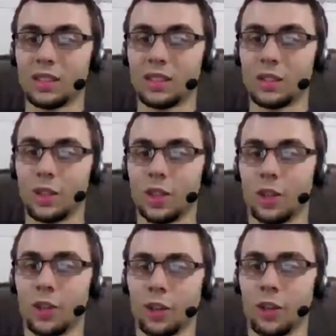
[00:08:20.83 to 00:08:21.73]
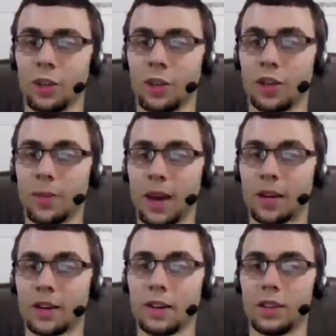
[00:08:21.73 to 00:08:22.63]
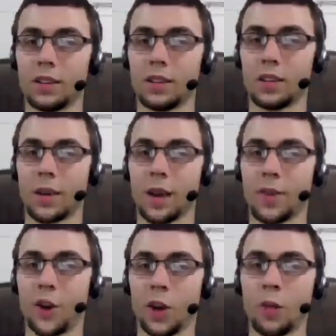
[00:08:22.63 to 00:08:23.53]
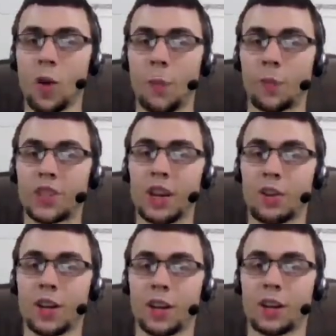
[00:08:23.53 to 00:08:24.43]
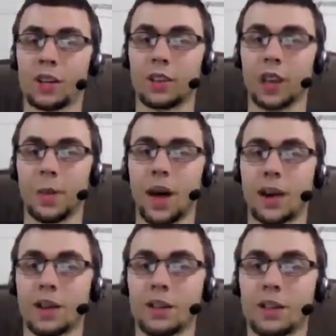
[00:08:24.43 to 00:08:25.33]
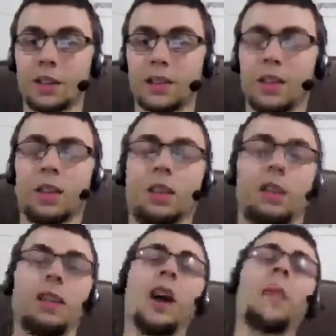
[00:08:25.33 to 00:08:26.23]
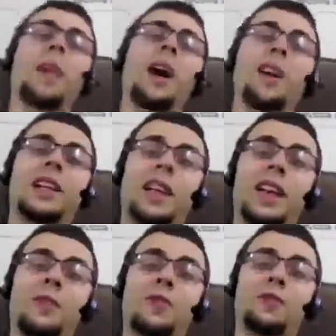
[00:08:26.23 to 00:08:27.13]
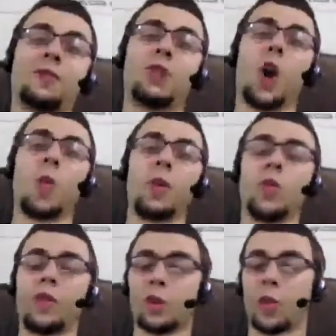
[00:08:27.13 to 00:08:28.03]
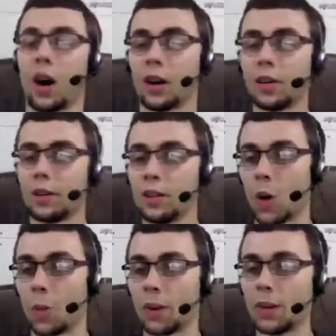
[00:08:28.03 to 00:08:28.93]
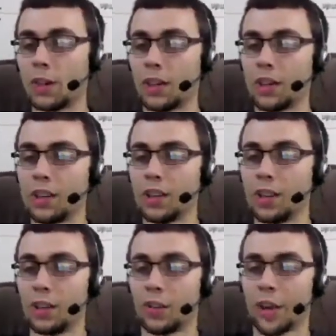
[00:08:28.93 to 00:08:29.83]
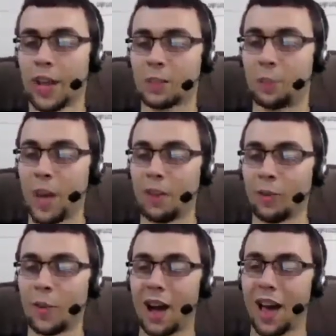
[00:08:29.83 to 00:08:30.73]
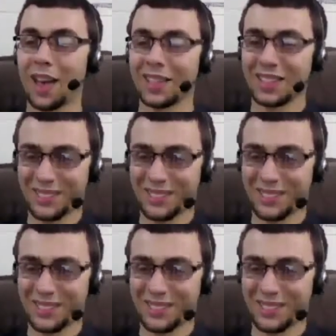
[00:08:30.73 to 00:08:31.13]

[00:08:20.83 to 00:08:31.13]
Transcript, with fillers: Critical, critical, critical, come on! Come on, 31% critical. Come on. Oh, come on, Kliff. Tobin, whoever you are. Tobin. Come Fernand's on. bedroom eyes.